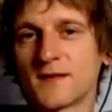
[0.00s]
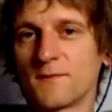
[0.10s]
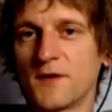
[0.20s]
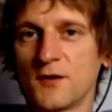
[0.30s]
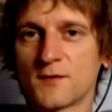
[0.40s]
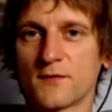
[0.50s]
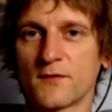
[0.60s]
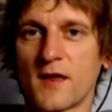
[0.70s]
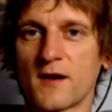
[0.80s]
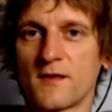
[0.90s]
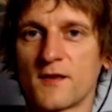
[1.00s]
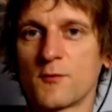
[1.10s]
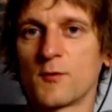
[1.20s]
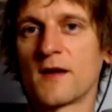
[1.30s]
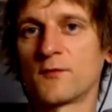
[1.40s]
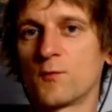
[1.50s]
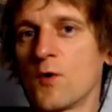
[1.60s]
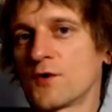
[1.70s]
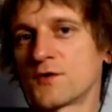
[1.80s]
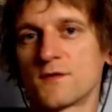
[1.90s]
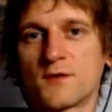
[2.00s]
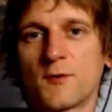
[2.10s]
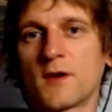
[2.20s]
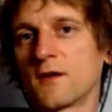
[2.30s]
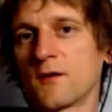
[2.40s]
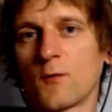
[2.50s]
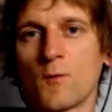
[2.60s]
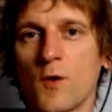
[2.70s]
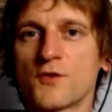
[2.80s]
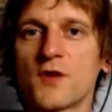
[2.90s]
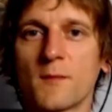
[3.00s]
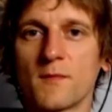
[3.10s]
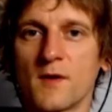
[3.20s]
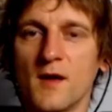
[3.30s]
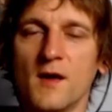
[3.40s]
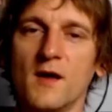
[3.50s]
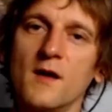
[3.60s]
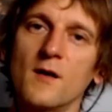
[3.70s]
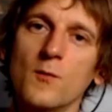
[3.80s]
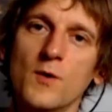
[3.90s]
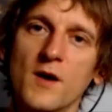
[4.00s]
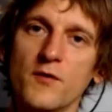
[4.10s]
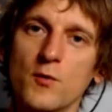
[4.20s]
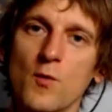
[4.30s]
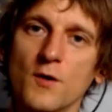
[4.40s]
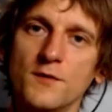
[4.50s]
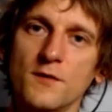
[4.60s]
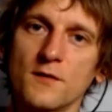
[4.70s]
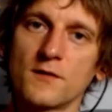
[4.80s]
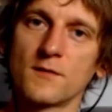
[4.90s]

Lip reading: are some videos over there that you will have to watch, so you can, you know, watch them whenever you want.